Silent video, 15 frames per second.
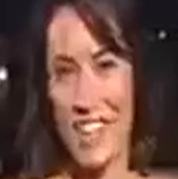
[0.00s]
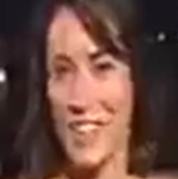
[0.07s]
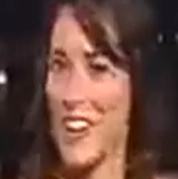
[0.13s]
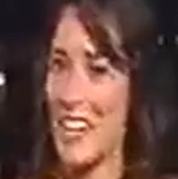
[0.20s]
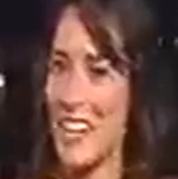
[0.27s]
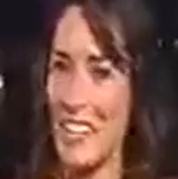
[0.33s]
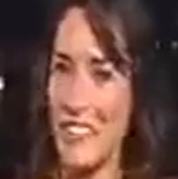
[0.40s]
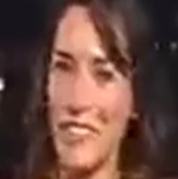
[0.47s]

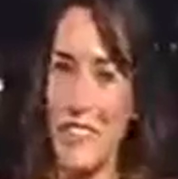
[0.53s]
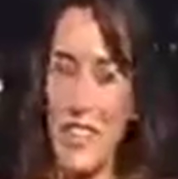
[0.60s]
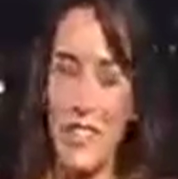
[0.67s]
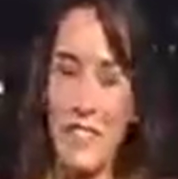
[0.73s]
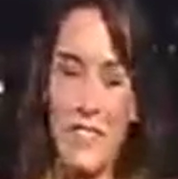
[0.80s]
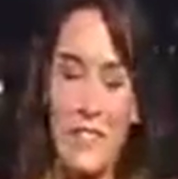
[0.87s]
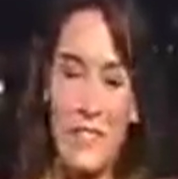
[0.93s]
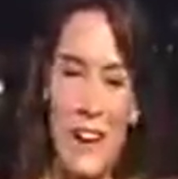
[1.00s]
Well, if you're
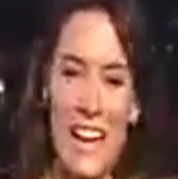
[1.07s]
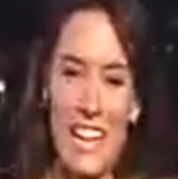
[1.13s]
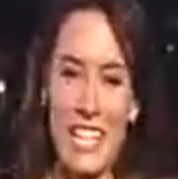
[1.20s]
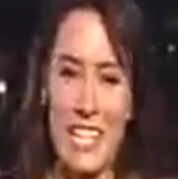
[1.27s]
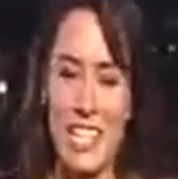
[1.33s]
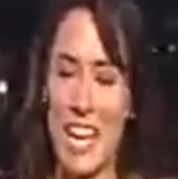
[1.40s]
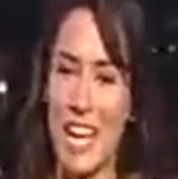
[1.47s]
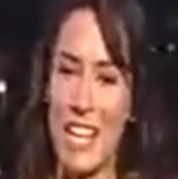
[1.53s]
looking for a way to
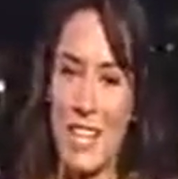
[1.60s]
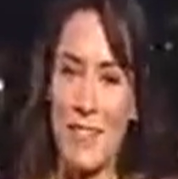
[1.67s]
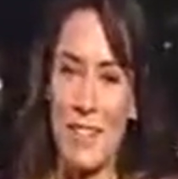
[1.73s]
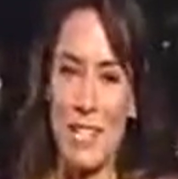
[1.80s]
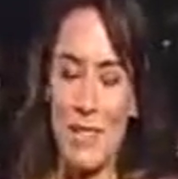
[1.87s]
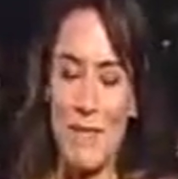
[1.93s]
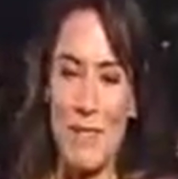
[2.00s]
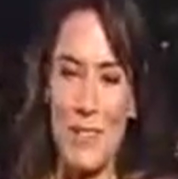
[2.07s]
shake the
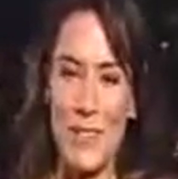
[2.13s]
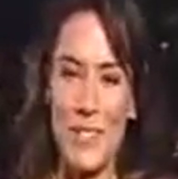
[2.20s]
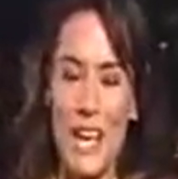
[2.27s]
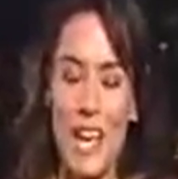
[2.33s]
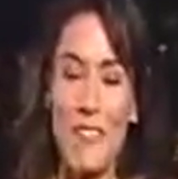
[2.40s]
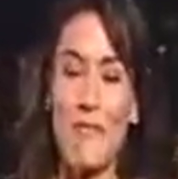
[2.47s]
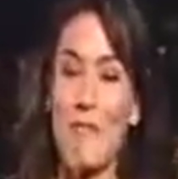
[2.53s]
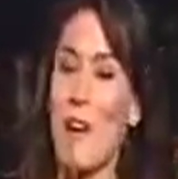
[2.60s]
winter blues
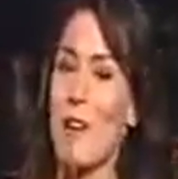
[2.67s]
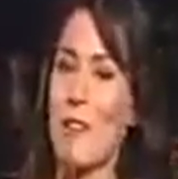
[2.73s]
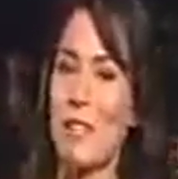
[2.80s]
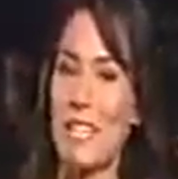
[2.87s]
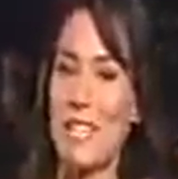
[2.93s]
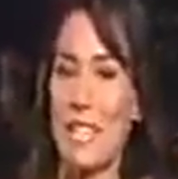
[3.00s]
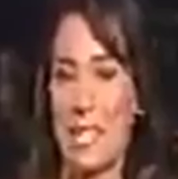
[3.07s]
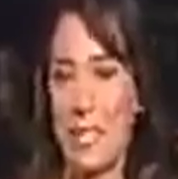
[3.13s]
and roll
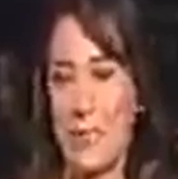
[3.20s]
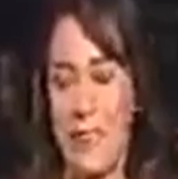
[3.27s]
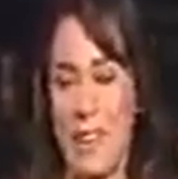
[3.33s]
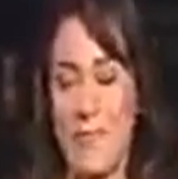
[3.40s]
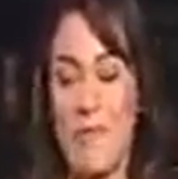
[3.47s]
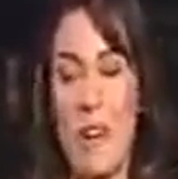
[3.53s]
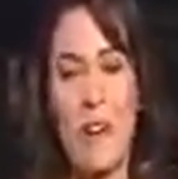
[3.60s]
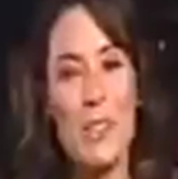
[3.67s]
into
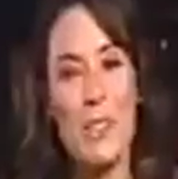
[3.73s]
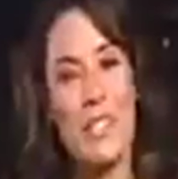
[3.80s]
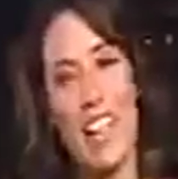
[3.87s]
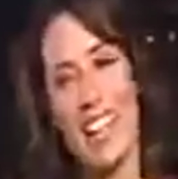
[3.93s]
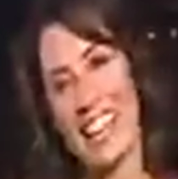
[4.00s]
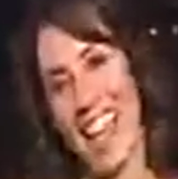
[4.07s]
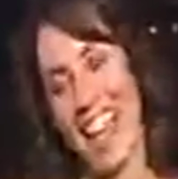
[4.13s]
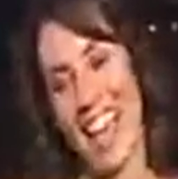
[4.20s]
spring, Rose
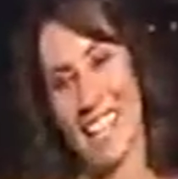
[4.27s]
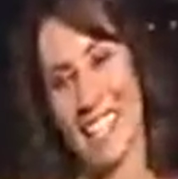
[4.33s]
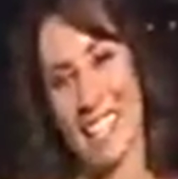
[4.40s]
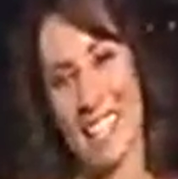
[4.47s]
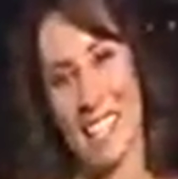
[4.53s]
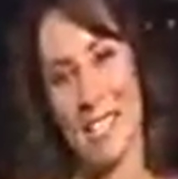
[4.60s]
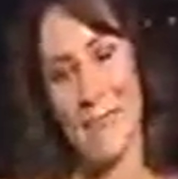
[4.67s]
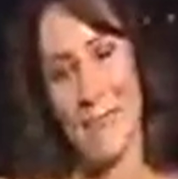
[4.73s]
Seidler House
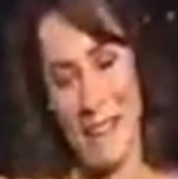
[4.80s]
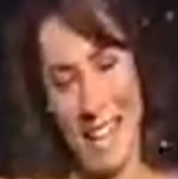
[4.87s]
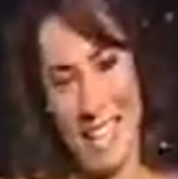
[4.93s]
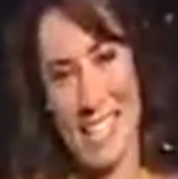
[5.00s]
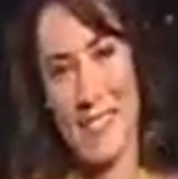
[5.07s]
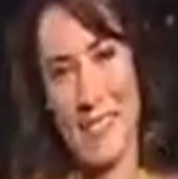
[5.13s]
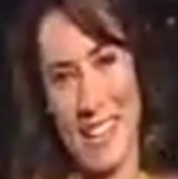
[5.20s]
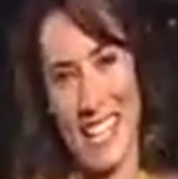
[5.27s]
is the
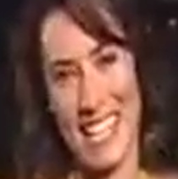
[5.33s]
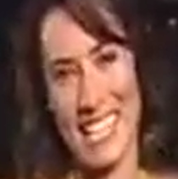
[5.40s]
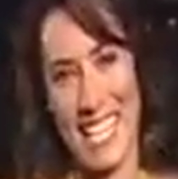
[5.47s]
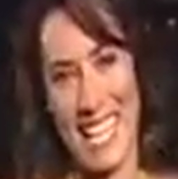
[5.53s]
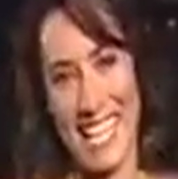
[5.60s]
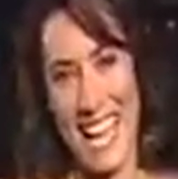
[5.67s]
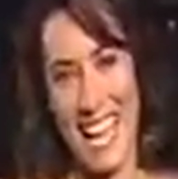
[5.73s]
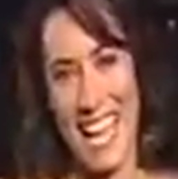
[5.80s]
place to be this
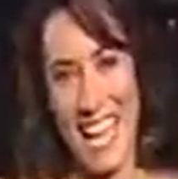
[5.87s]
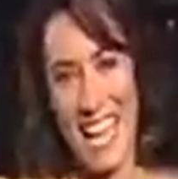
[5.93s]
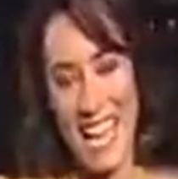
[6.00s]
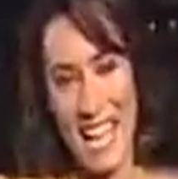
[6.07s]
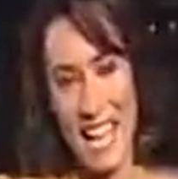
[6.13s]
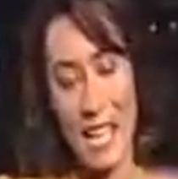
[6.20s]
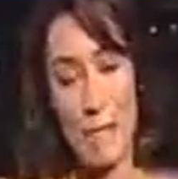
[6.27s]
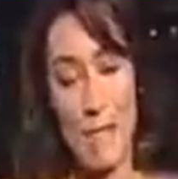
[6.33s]
Sunday.
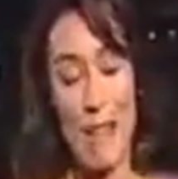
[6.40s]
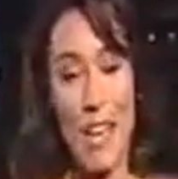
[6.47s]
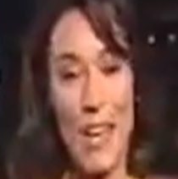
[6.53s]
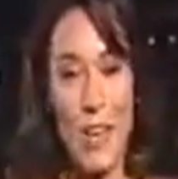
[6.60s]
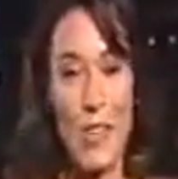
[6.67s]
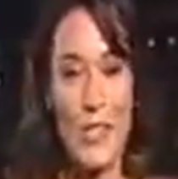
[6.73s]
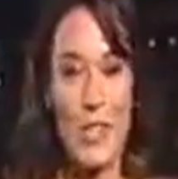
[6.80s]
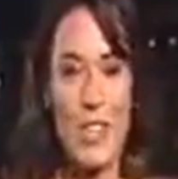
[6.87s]
It'll play
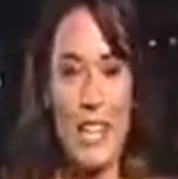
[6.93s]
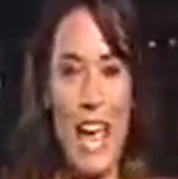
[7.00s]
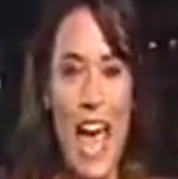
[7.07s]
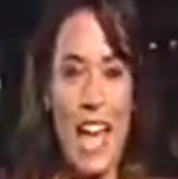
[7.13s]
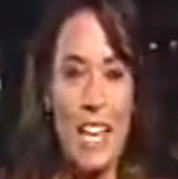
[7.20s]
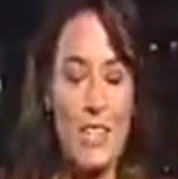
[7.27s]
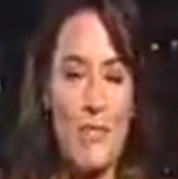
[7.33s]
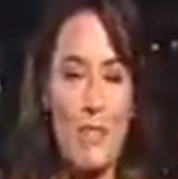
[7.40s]
host to the
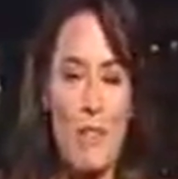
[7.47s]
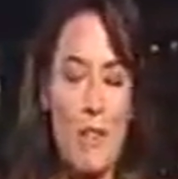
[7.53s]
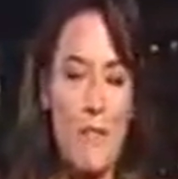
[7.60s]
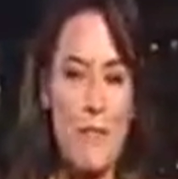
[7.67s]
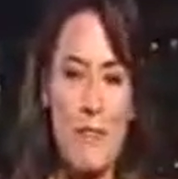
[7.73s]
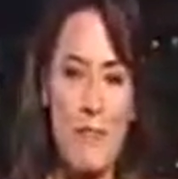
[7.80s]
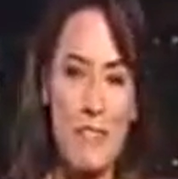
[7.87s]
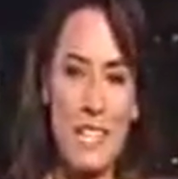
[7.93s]
annual
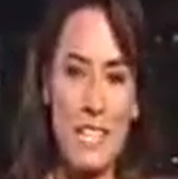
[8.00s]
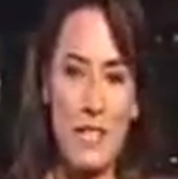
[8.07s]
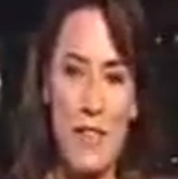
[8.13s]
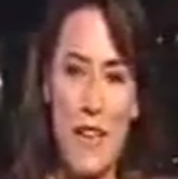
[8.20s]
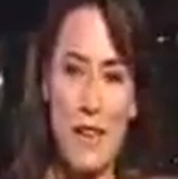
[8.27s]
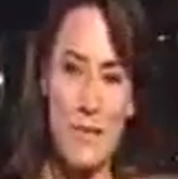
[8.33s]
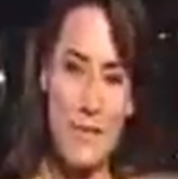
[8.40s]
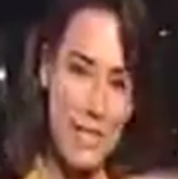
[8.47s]
50s
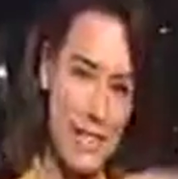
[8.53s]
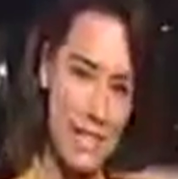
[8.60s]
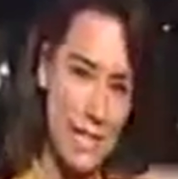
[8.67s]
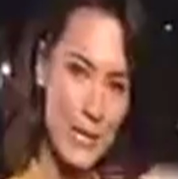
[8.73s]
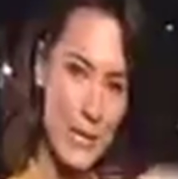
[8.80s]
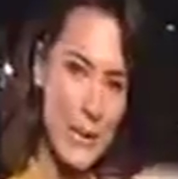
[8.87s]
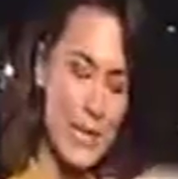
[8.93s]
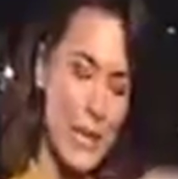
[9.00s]
fair with these
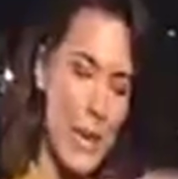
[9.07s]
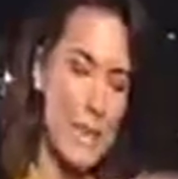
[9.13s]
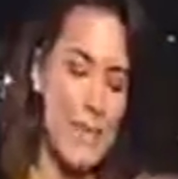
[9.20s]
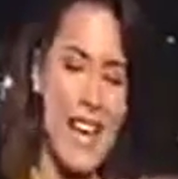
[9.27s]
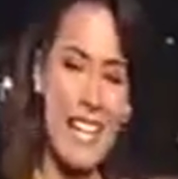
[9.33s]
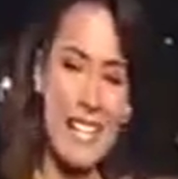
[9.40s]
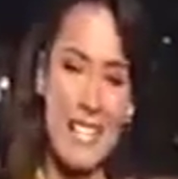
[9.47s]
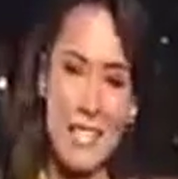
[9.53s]
swingtime
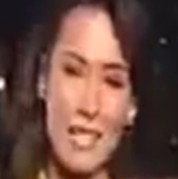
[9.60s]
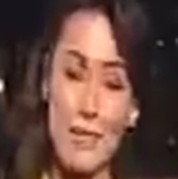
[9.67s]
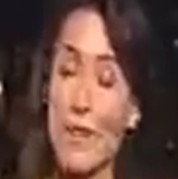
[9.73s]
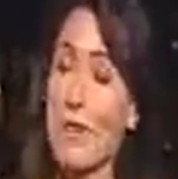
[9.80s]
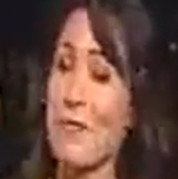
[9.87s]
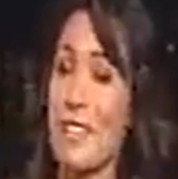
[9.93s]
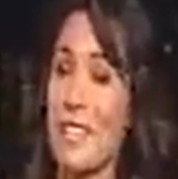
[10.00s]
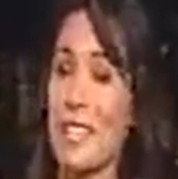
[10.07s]
dances,
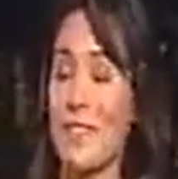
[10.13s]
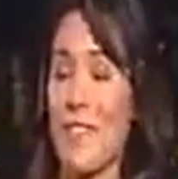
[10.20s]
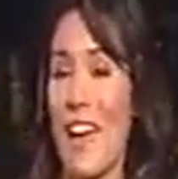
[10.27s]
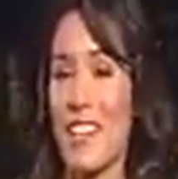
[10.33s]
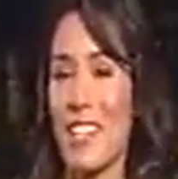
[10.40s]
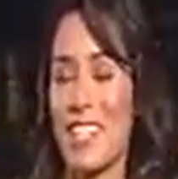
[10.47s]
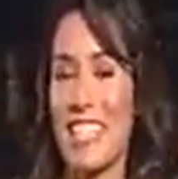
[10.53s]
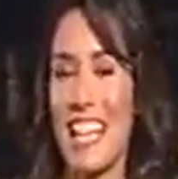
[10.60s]
50s
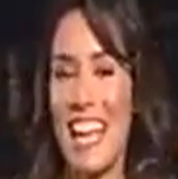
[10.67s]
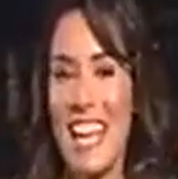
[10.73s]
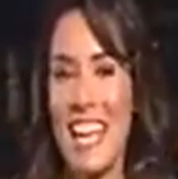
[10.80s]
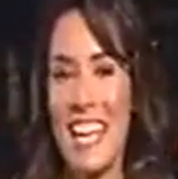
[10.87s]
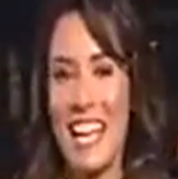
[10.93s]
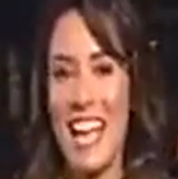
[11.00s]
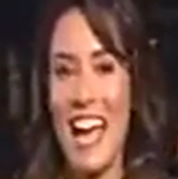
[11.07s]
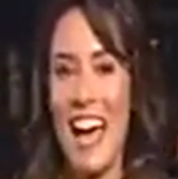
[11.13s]
fashion,
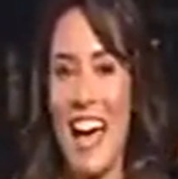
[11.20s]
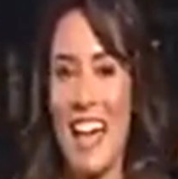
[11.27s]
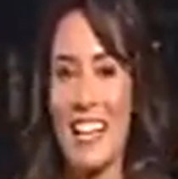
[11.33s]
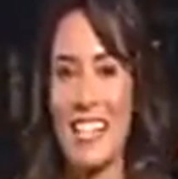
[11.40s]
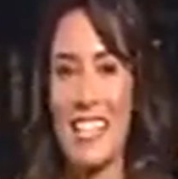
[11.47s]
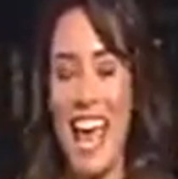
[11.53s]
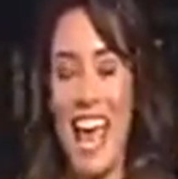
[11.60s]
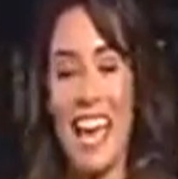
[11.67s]

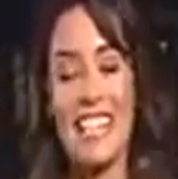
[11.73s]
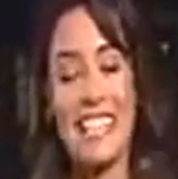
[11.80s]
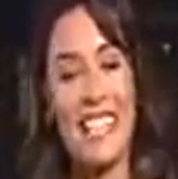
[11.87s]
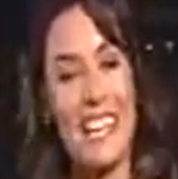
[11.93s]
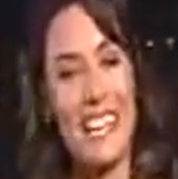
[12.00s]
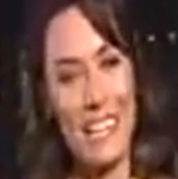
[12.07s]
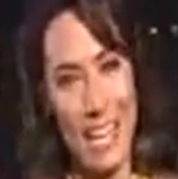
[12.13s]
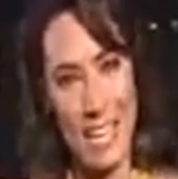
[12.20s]
cars and
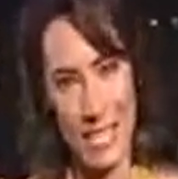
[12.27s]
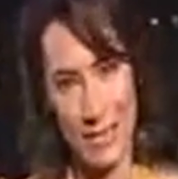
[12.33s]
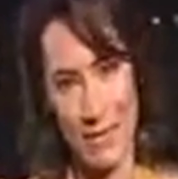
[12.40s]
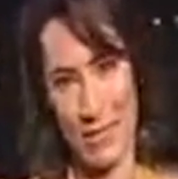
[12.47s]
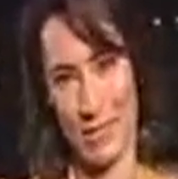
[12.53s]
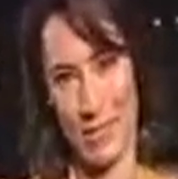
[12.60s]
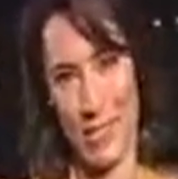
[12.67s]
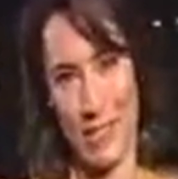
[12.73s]

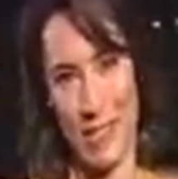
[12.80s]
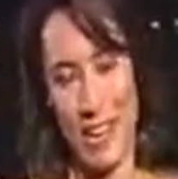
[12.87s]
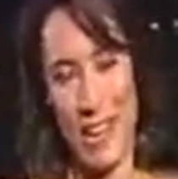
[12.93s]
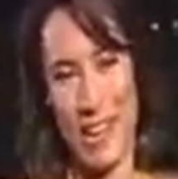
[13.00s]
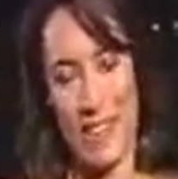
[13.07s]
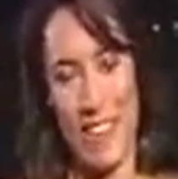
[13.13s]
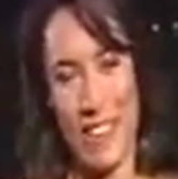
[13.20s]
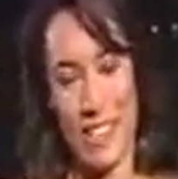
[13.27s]
collectibles. The
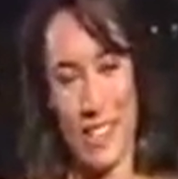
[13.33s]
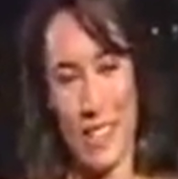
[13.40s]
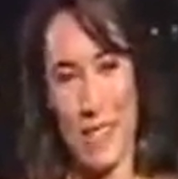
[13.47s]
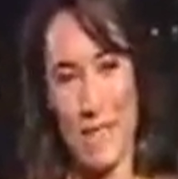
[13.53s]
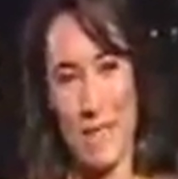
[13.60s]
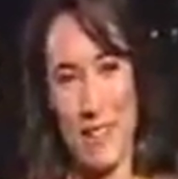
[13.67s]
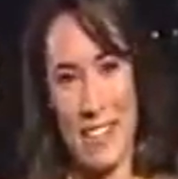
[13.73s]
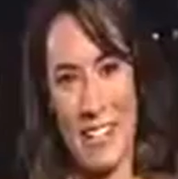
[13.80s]
weekend weather's
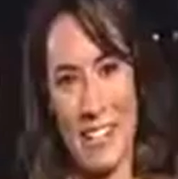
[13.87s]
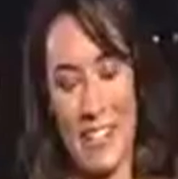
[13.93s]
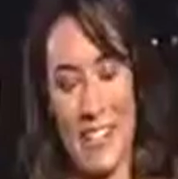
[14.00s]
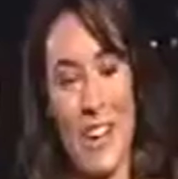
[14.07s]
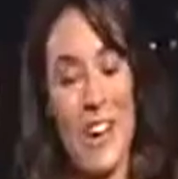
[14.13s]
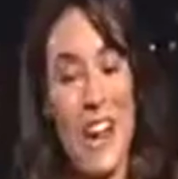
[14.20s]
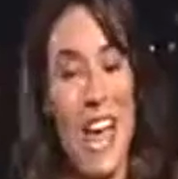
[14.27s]
looking pretty good, not